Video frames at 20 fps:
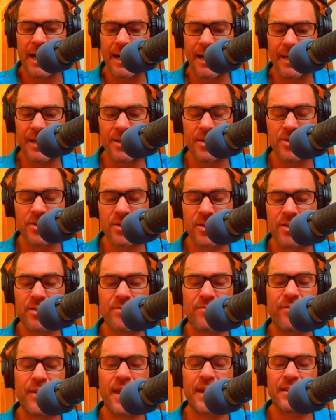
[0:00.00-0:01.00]
is
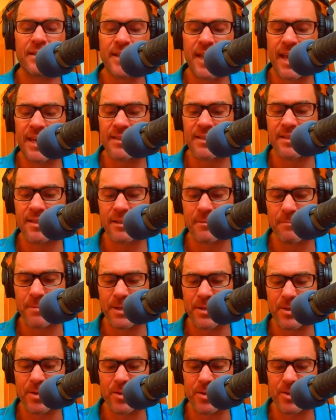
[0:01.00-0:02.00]
fantastic,
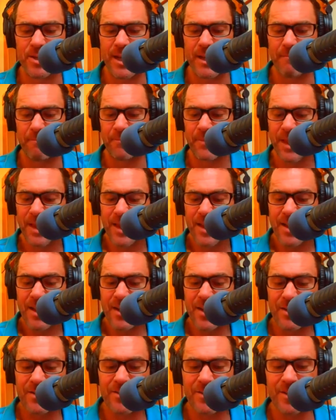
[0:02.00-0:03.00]
because I
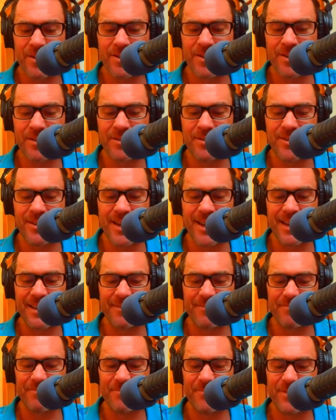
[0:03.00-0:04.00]
did
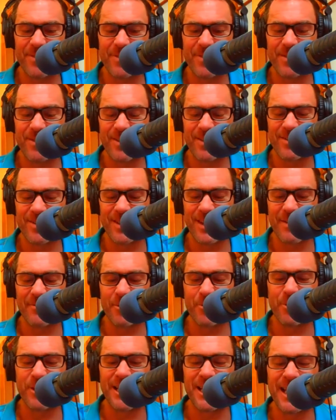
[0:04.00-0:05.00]
have a
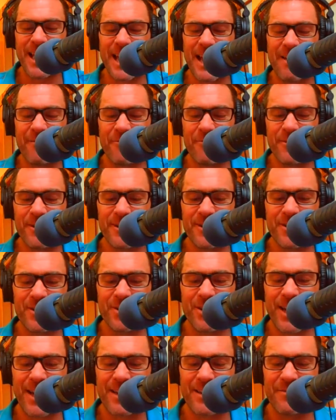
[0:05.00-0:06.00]
wee laugh when you
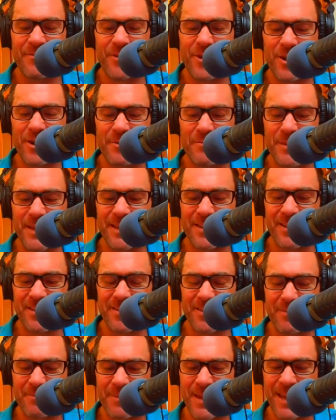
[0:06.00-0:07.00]
invited me, and I
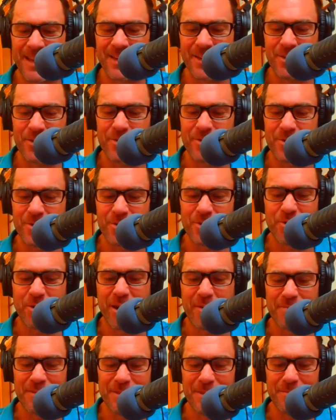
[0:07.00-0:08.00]
think, man, you're
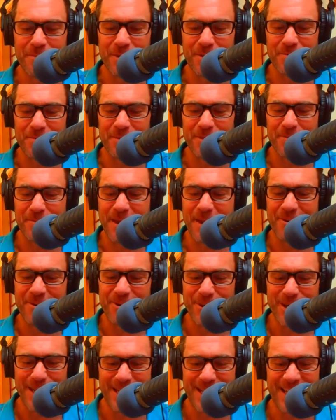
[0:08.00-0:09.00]
scraping the bottom of the
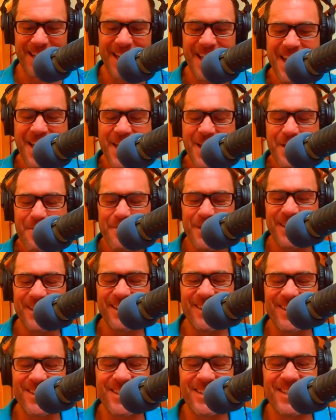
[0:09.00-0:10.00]
barrel here. But then
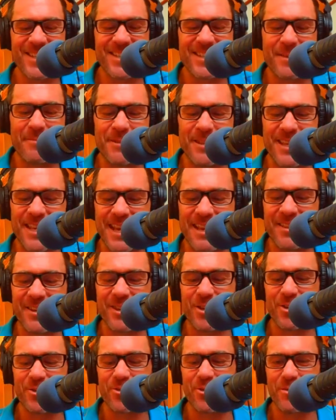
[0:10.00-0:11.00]
I see some of the other
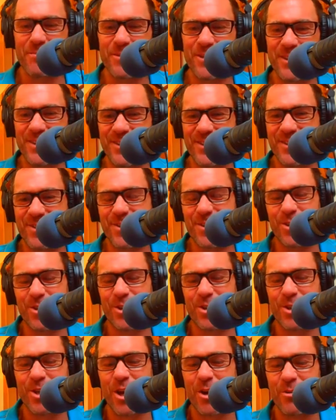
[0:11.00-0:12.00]
contributors to your
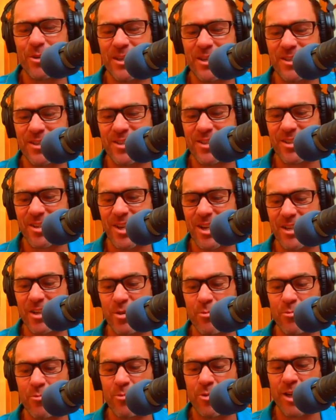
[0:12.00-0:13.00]
show, and it's like
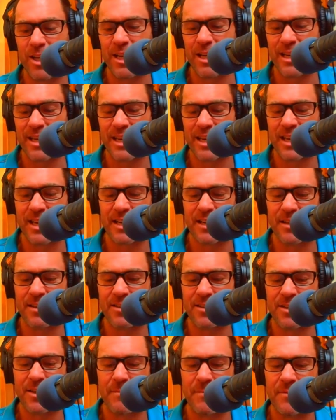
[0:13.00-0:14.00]
you're really getting
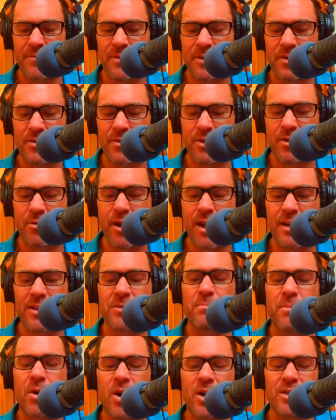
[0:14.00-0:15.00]
some of the
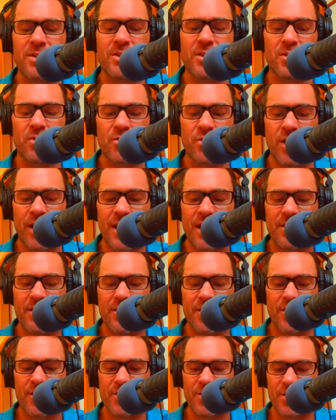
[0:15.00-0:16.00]
greatest minds in
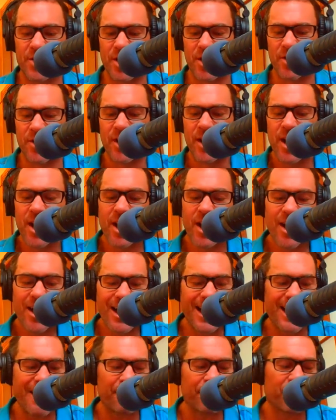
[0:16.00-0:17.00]
triathlon. So
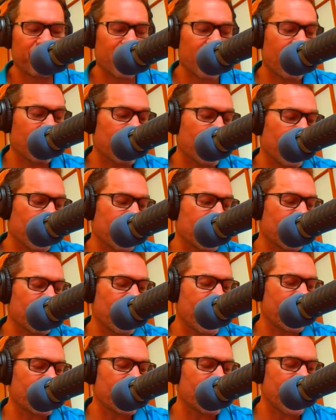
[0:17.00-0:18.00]
I
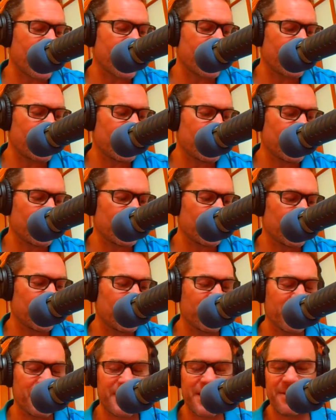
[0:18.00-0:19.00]
congratulate you on
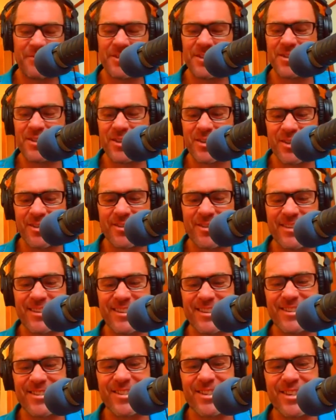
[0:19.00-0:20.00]
your endeavors, and I think
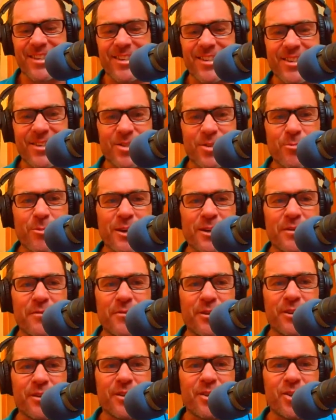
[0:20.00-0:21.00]
it's a
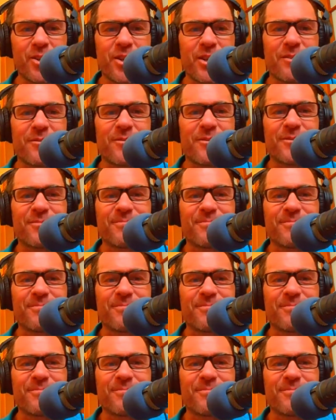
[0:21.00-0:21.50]
wonderful initiative.